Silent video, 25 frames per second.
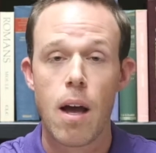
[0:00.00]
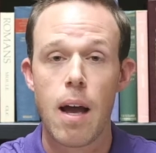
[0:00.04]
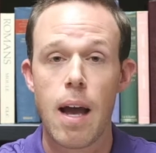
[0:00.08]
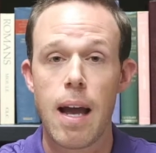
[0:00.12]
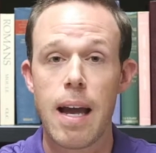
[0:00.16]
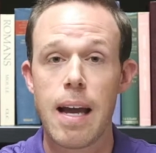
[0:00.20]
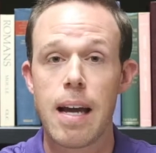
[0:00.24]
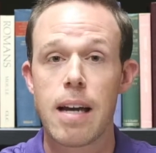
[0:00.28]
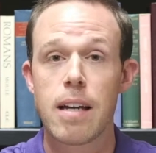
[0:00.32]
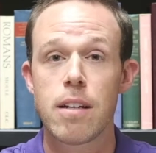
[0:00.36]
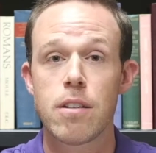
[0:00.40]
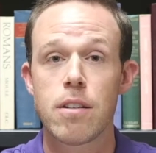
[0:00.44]

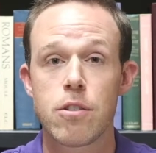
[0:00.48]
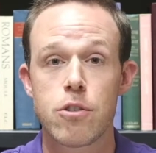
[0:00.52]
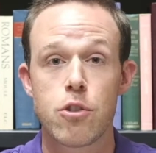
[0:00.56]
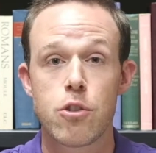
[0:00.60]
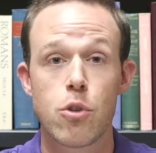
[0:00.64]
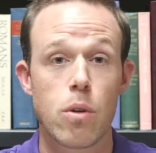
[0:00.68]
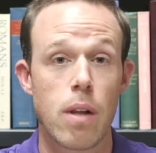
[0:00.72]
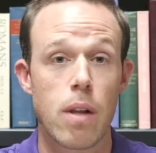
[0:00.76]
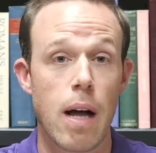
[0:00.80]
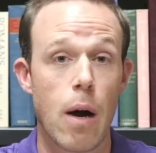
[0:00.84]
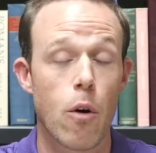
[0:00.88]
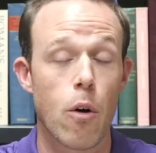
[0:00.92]
and
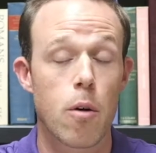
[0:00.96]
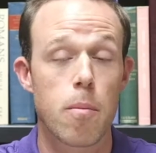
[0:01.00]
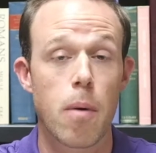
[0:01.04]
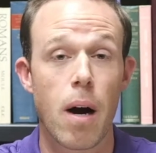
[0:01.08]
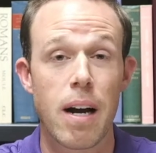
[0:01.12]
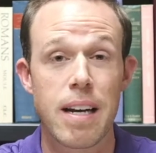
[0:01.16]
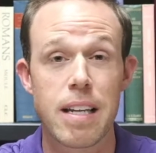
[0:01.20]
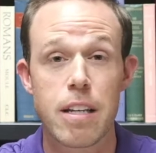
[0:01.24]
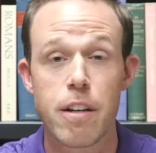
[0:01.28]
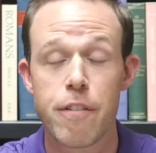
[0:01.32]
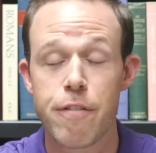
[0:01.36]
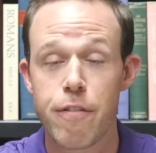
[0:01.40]
to allow our
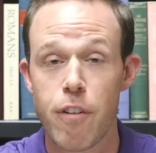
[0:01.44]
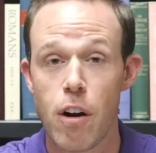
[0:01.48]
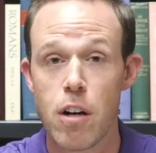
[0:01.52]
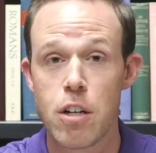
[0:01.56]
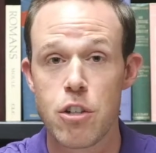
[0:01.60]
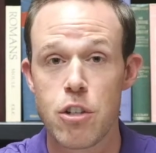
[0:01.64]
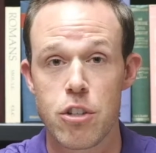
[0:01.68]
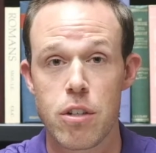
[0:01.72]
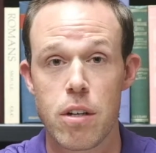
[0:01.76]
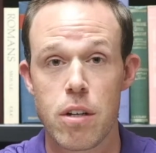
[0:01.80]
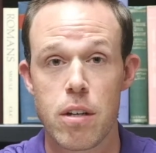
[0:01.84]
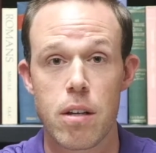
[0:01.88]
body to
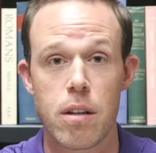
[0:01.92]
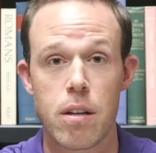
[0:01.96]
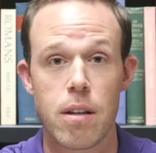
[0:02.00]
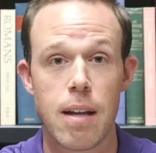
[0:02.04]
function.